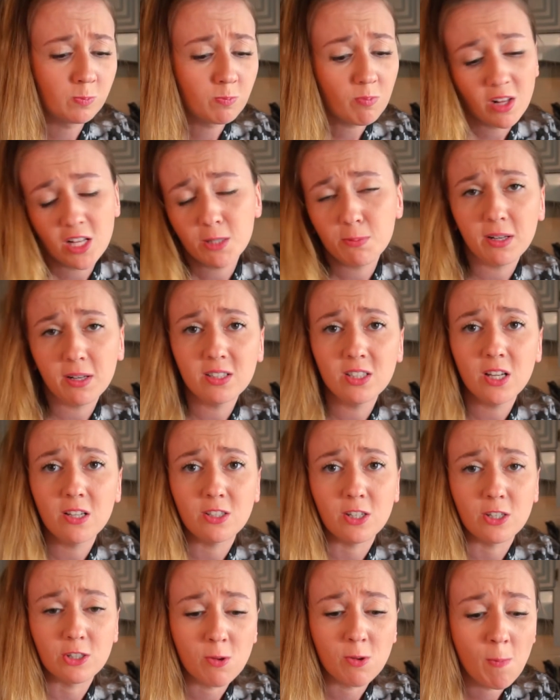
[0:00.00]
That's my
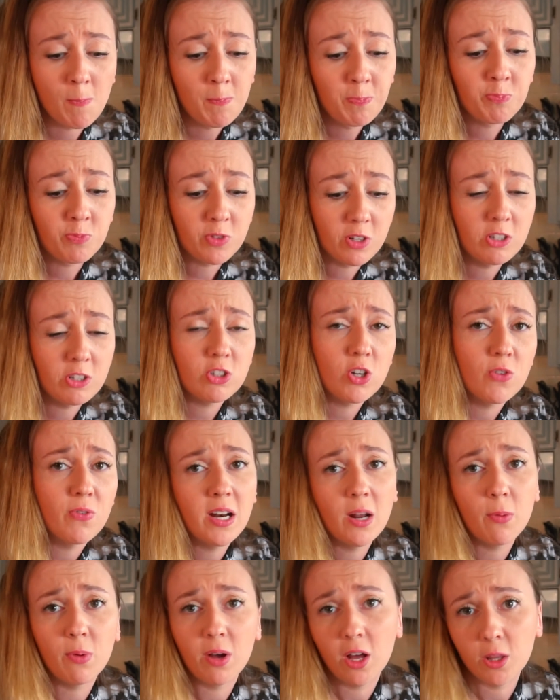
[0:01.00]
consensus. Now let's go
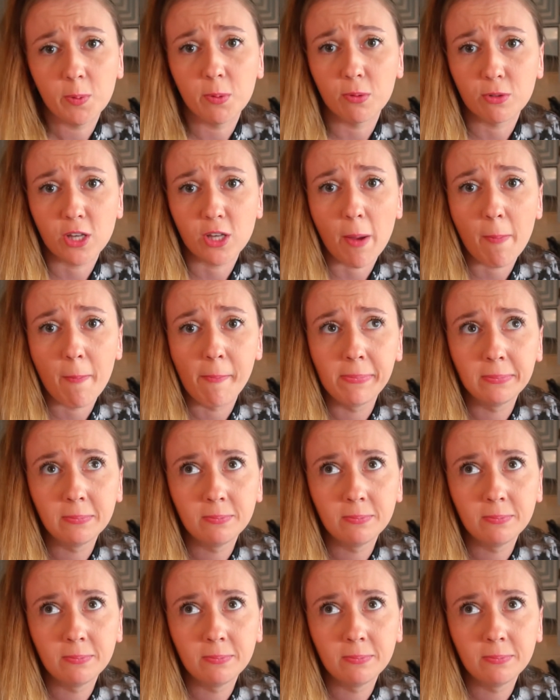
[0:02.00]
find out what other people said.